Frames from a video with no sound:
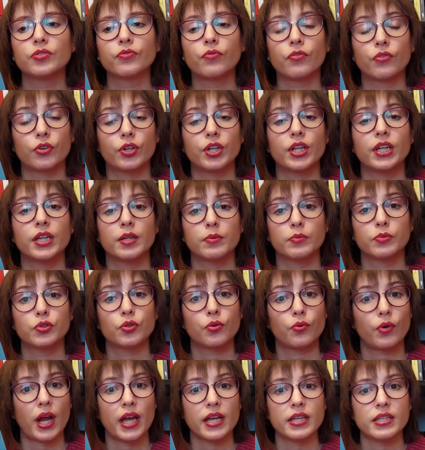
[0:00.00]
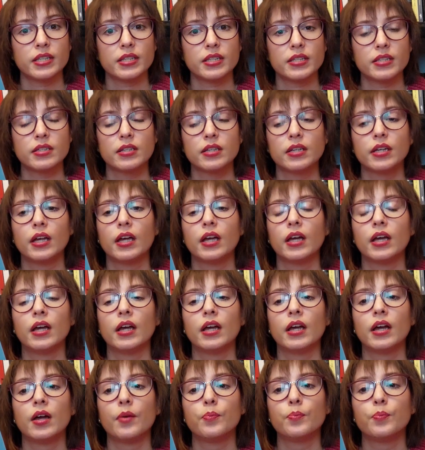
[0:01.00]
for him to rest.
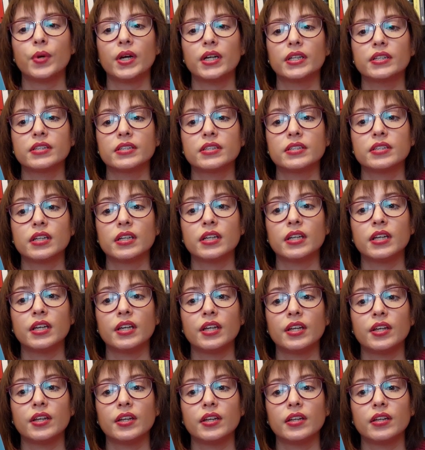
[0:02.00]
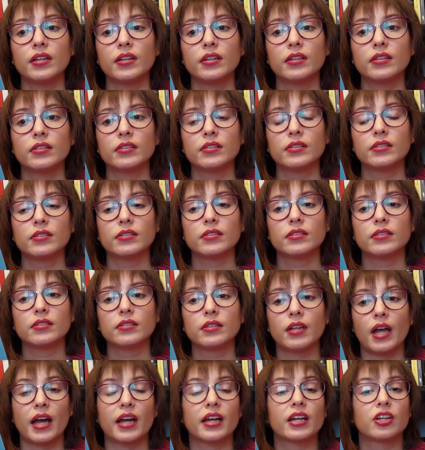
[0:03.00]
But he,
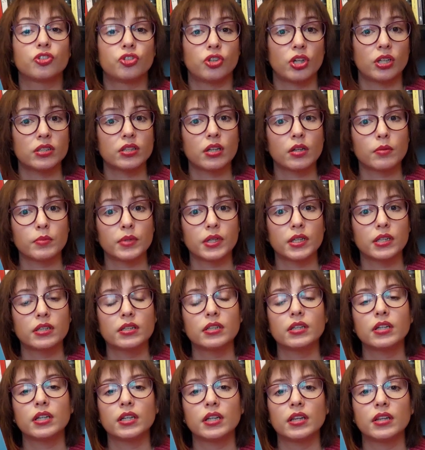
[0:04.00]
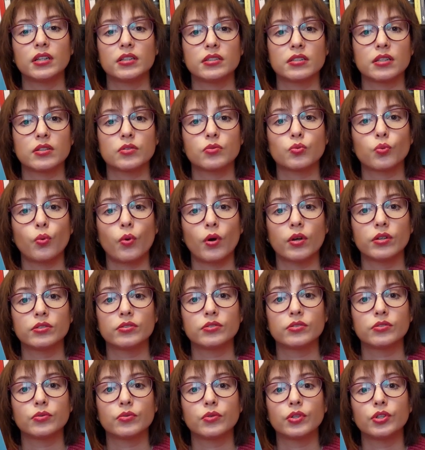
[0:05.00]
like a gentleman, he doesn't
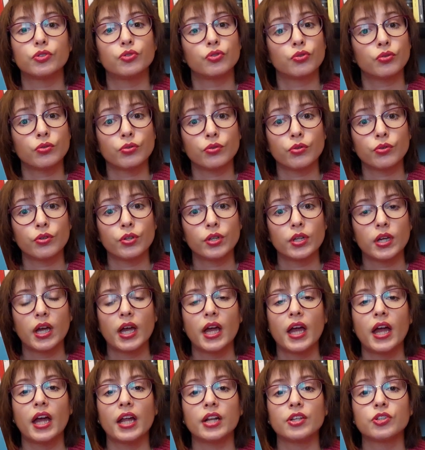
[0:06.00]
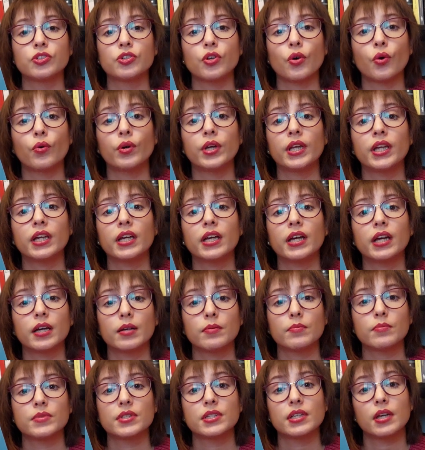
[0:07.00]
want to intrude, and so he
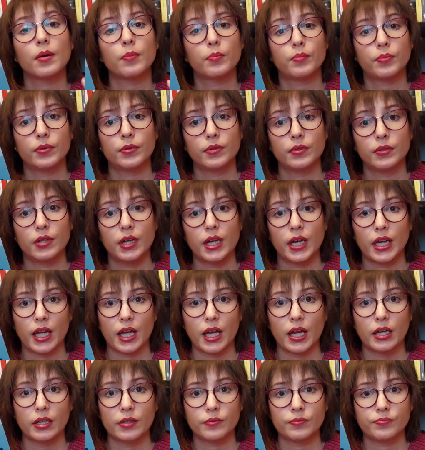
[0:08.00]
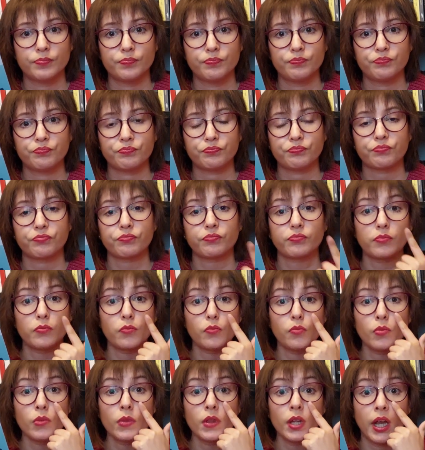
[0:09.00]
comes up again
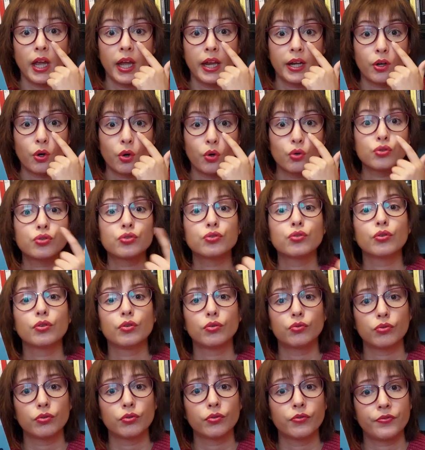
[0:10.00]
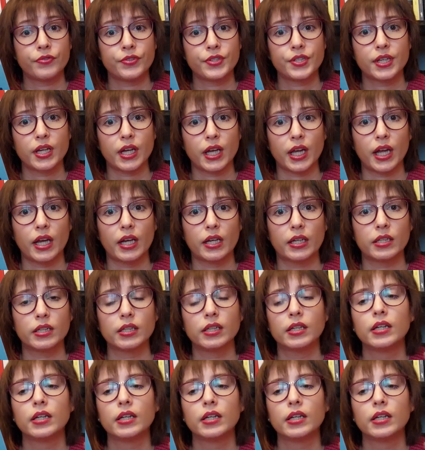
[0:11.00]
and goes to the roofs again.